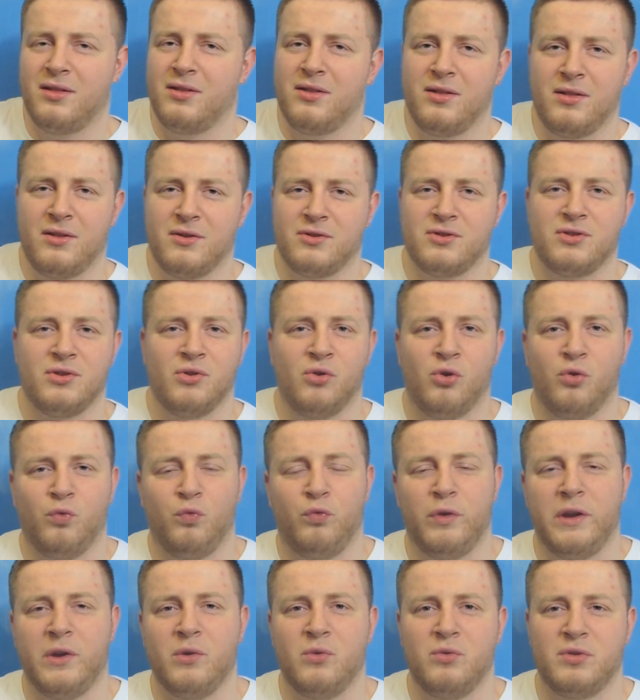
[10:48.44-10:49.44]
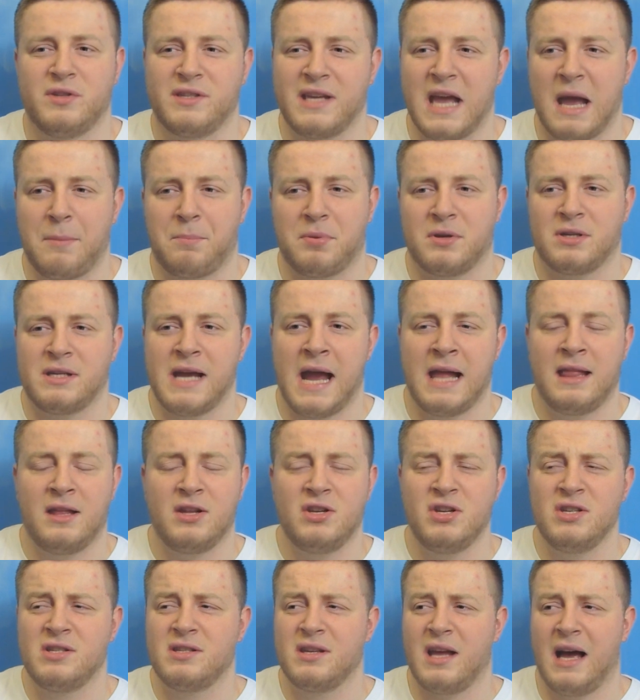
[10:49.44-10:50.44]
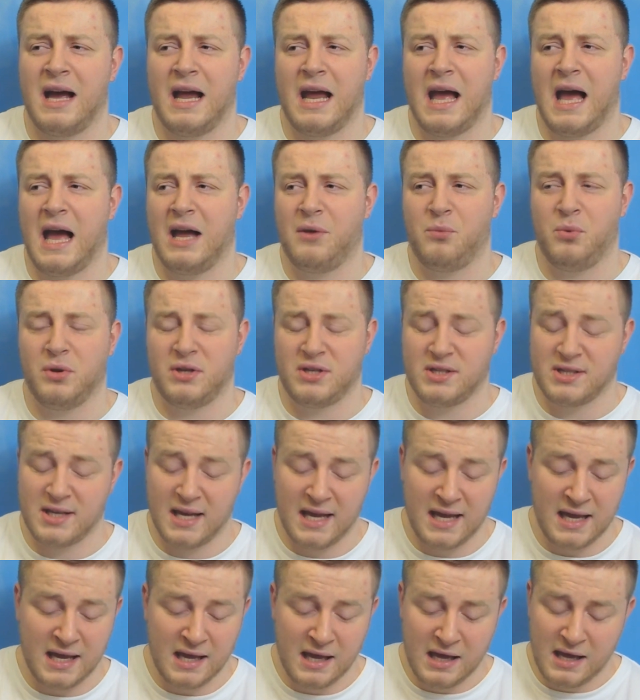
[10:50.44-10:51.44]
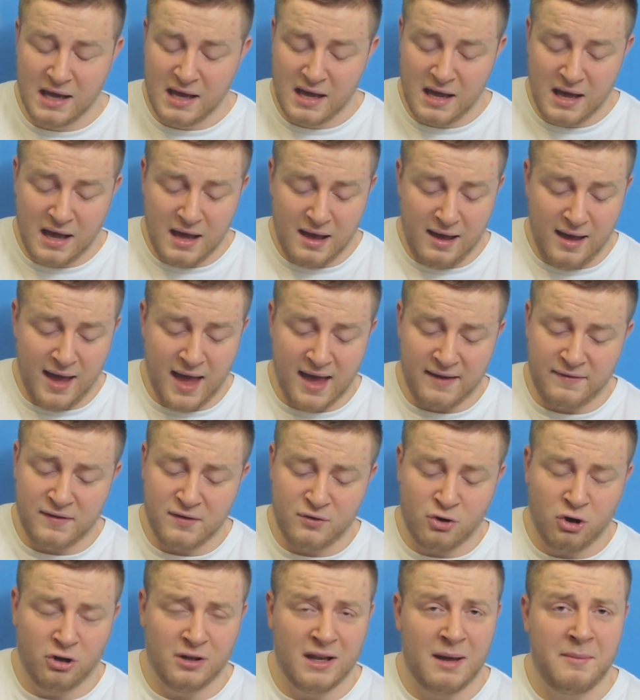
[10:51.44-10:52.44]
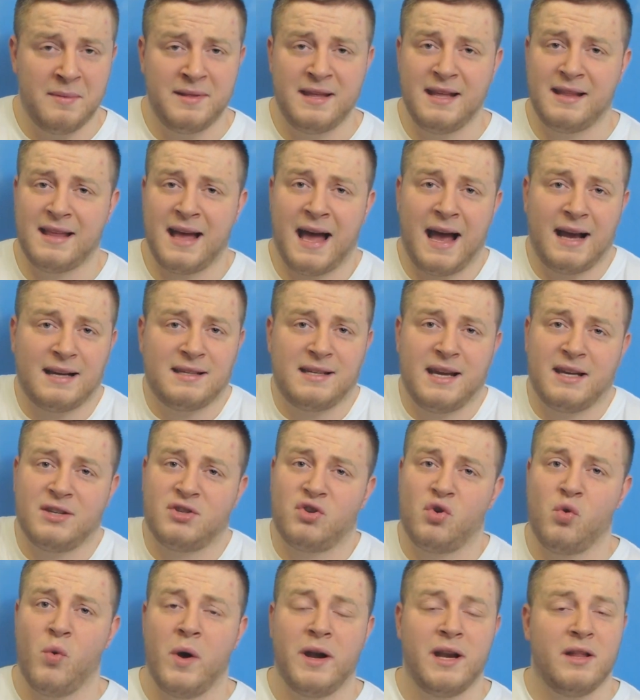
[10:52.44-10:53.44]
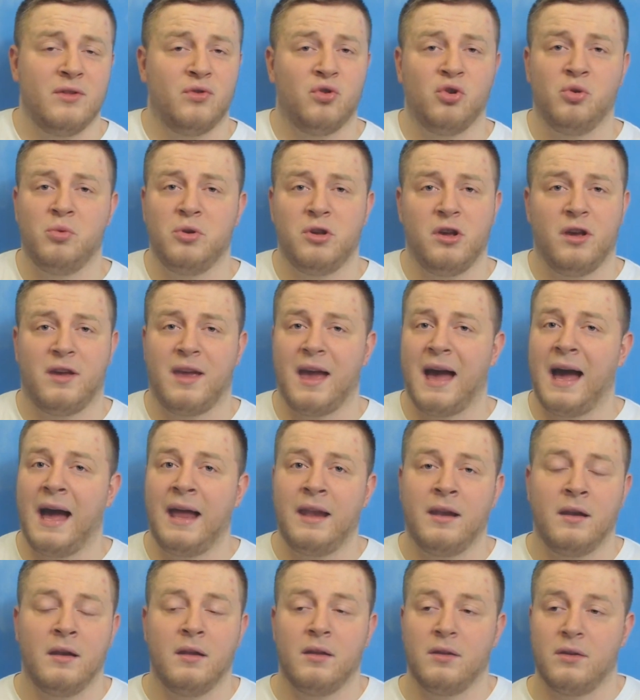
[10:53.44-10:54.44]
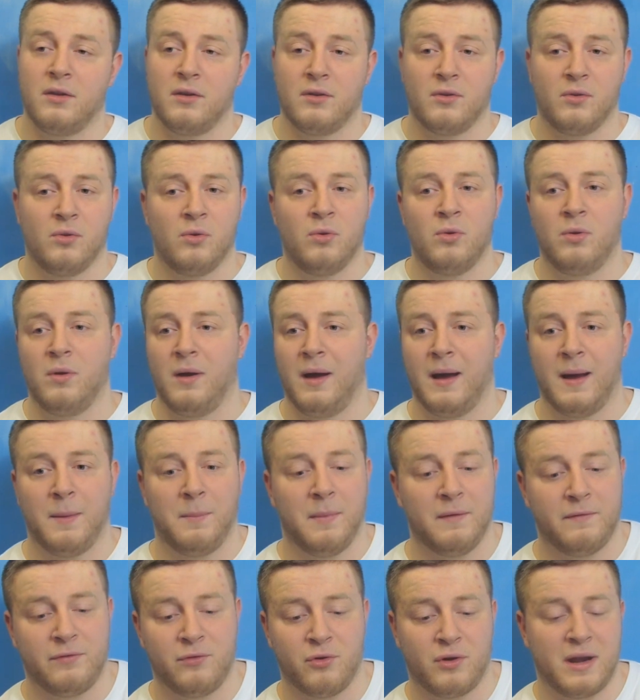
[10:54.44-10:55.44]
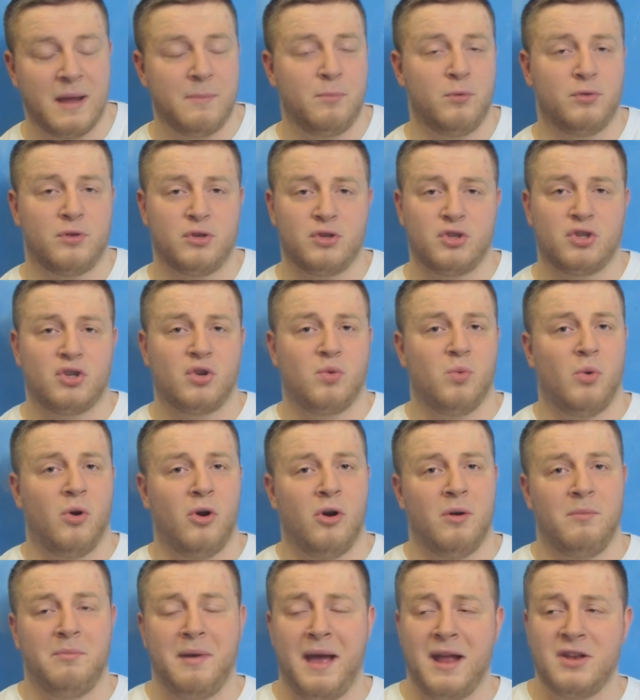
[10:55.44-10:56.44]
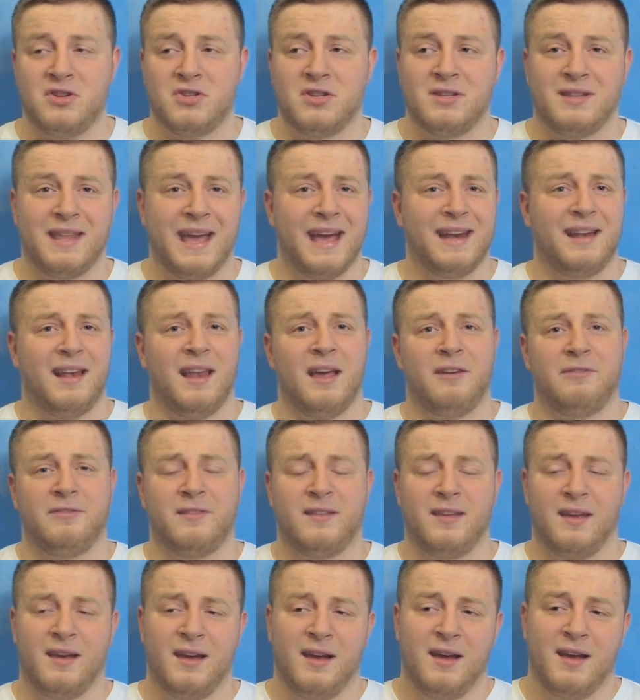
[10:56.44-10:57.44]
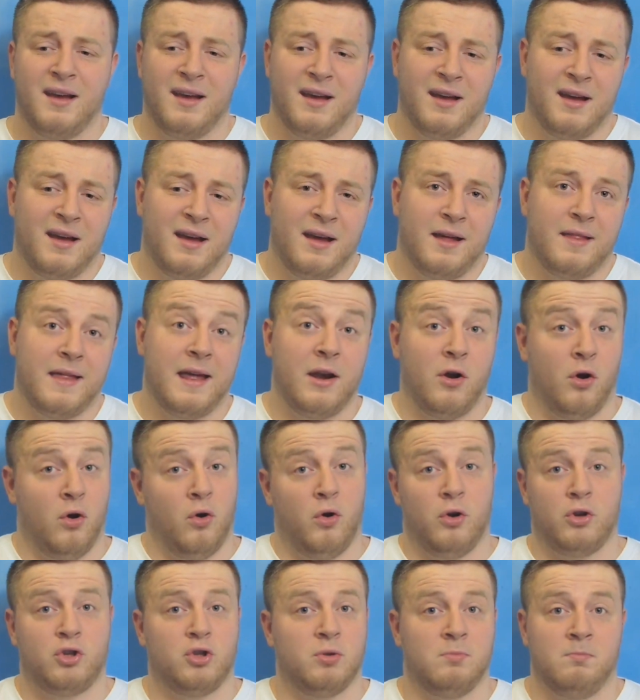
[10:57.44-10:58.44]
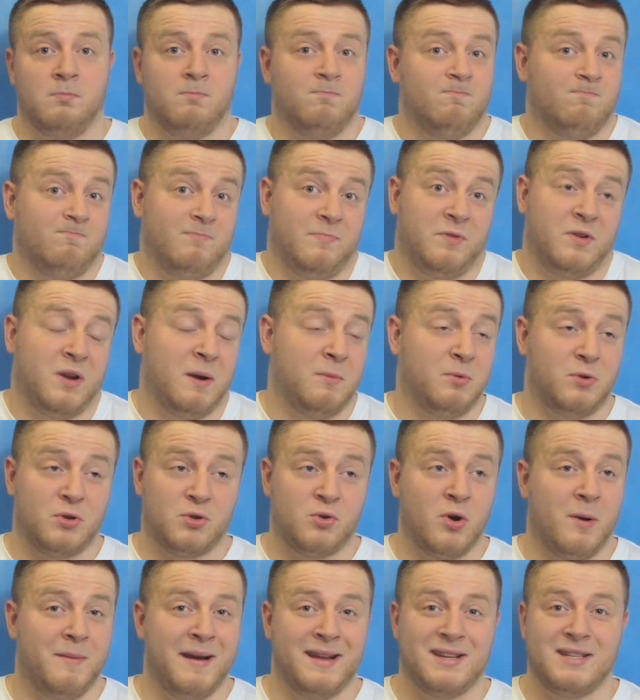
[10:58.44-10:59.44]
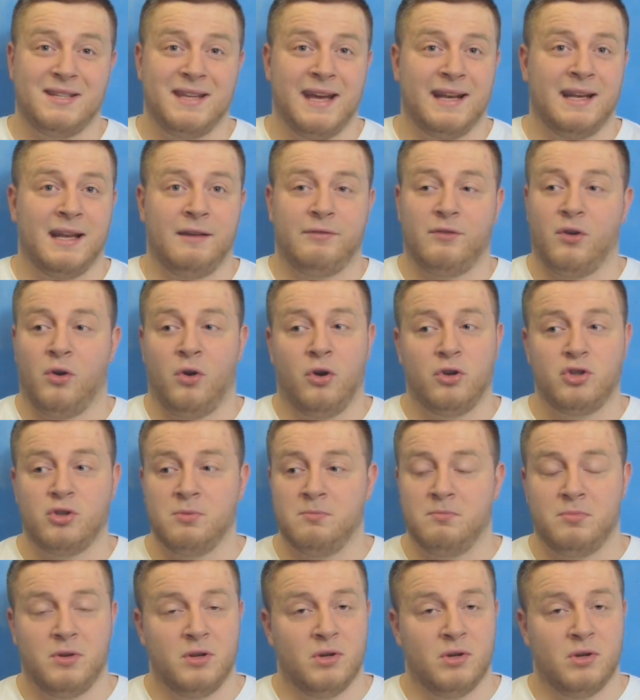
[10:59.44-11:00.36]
There's no real set percentages. I would say if you've got limited access, go in and do what you can. You know, if you're able to squat, bench and deadlift, then awesome. If you're able to squat, bench and deadlift, awesome. You